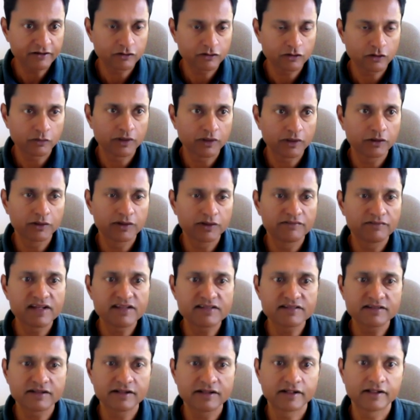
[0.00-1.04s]
So when you
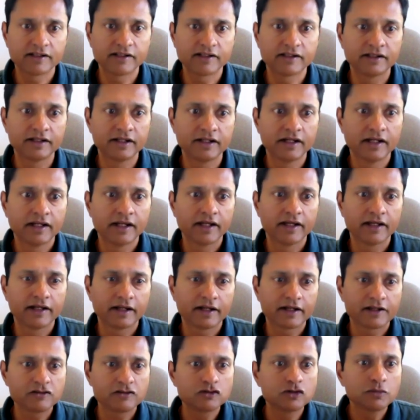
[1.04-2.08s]
invest in a in a
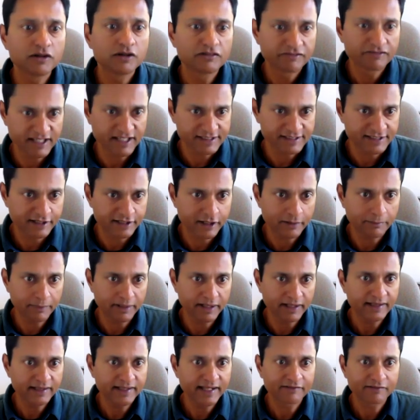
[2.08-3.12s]
consumer facing
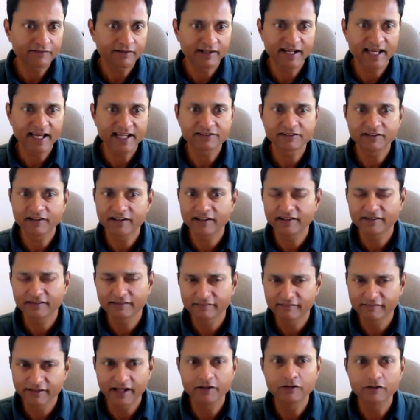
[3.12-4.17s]
company, that will naturally
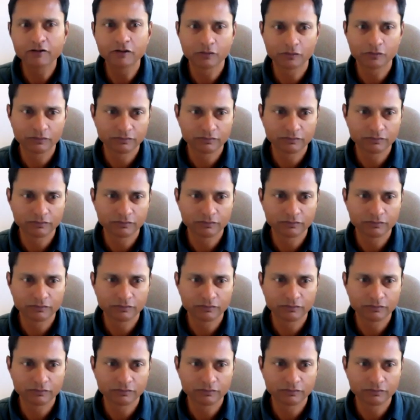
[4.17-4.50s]
tend to